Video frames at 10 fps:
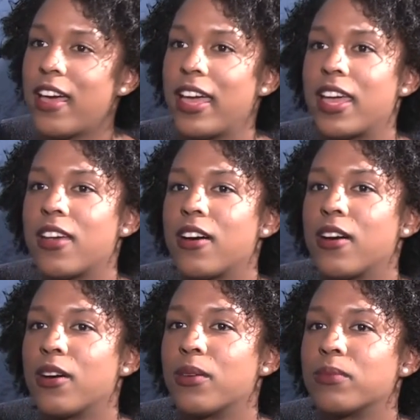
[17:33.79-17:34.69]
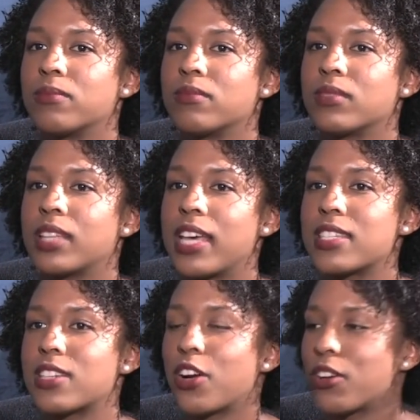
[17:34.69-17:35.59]
And
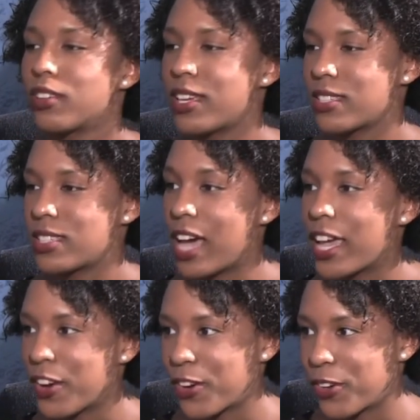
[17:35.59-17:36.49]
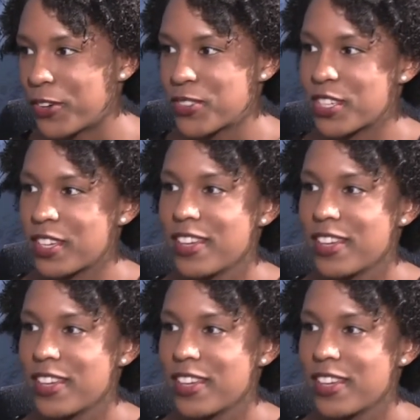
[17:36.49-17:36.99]
less tight curls.